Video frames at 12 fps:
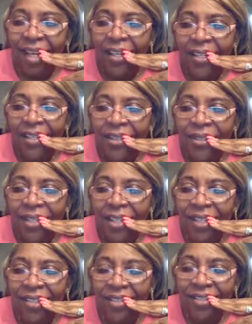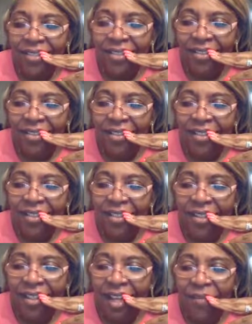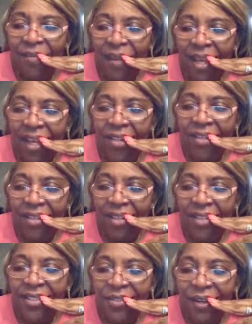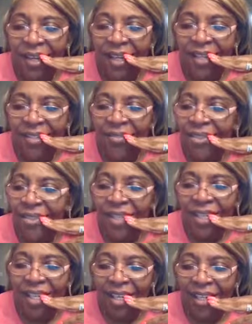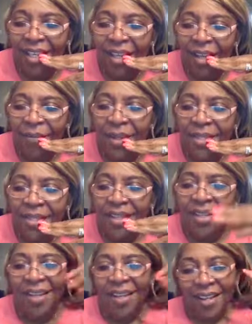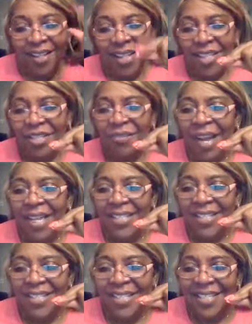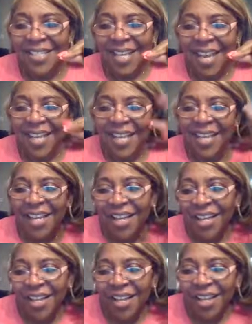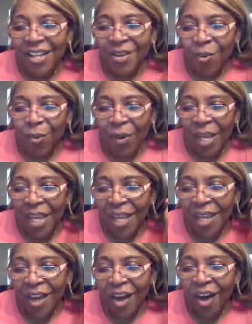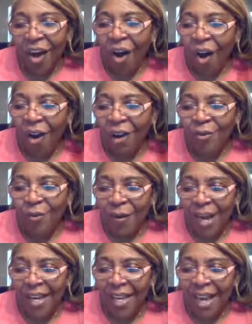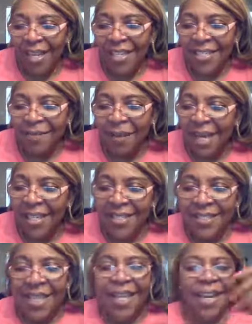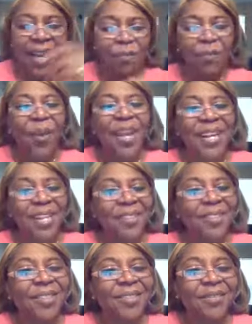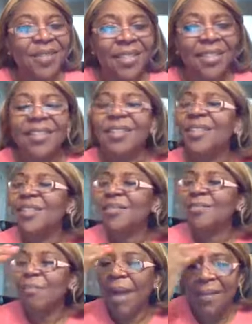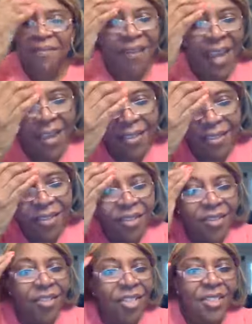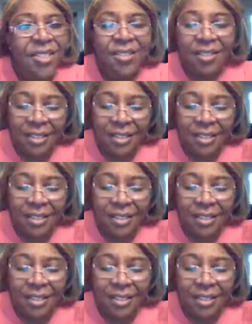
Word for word: Hallelujah. Amen. That's right. I was just looking at the comments. That's right, Sister Sandy. We are ready. I need somebody to say that I'm ready. By faith, just